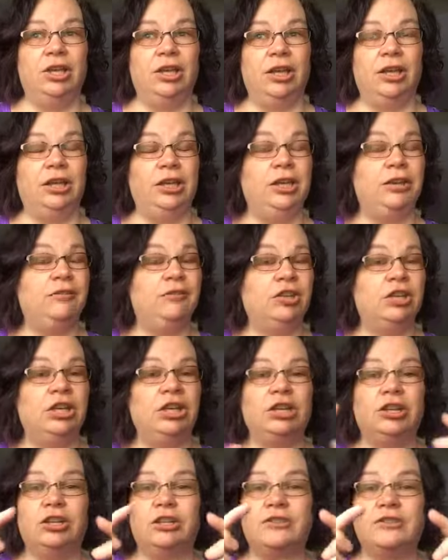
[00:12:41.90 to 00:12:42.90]

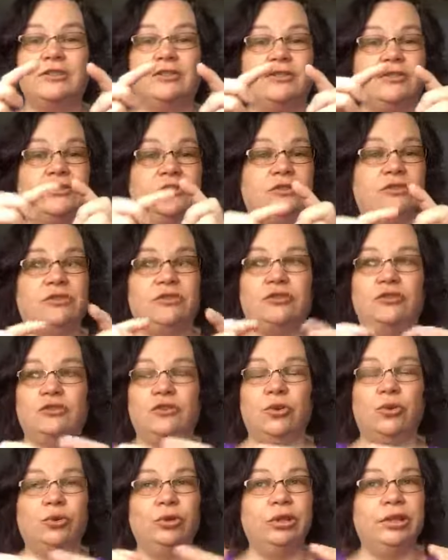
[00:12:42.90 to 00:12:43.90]
Even
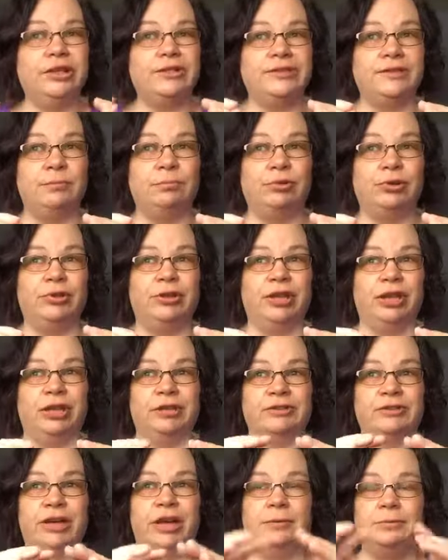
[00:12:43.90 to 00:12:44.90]
totally simple
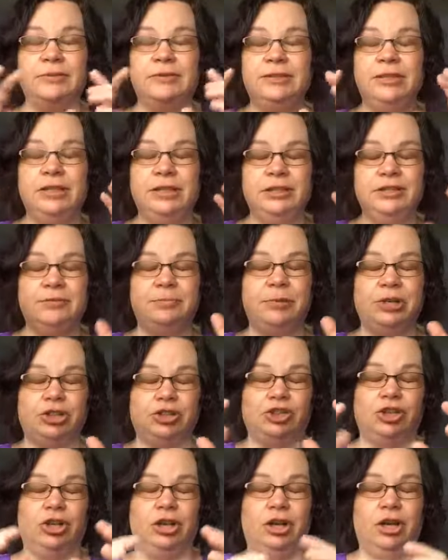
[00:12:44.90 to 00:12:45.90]
things. I'm seeing this
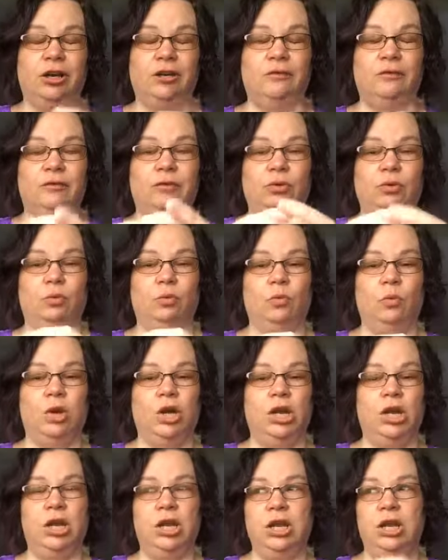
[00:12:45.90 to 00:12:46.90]
picture of
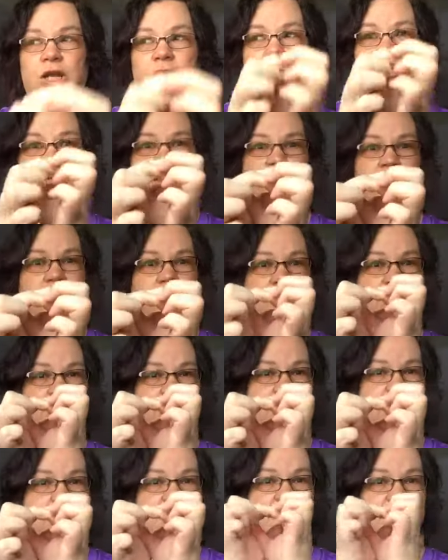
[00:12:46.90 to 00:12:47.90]
one
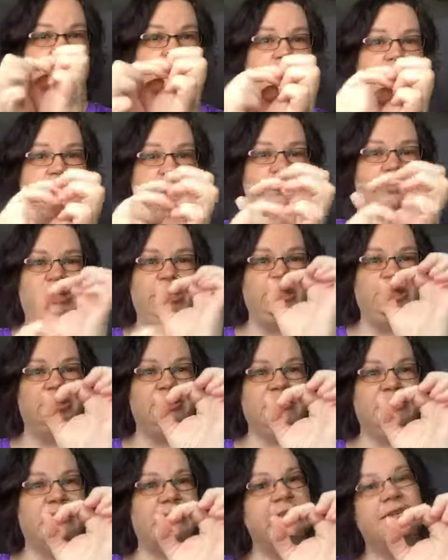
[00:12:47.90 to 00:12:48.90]

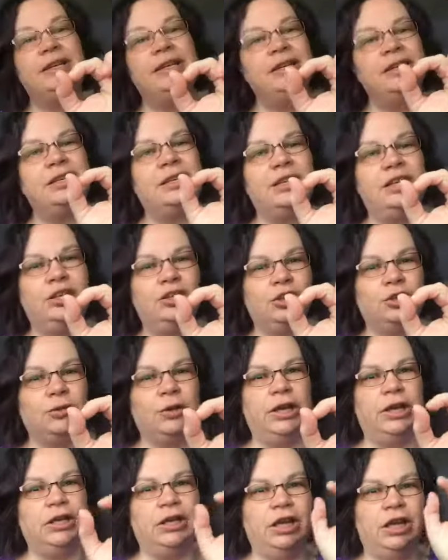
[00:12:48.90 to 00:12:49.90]
centerpiece in a
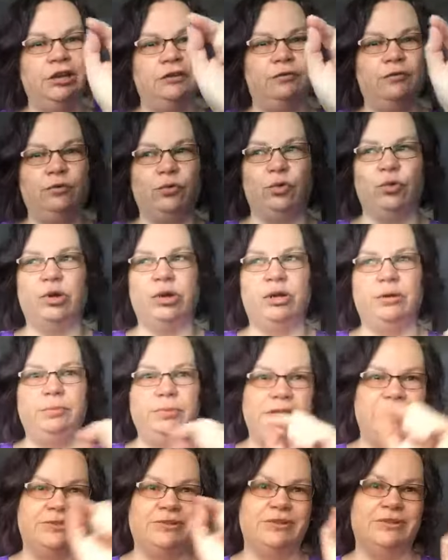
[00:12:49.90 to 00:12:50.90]
grid and 4
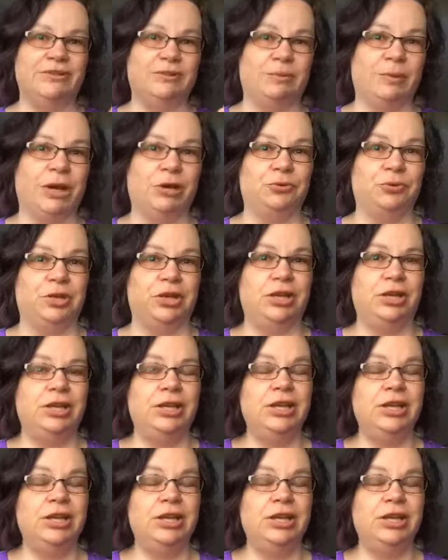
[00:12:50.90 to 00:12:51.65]
pieces around it,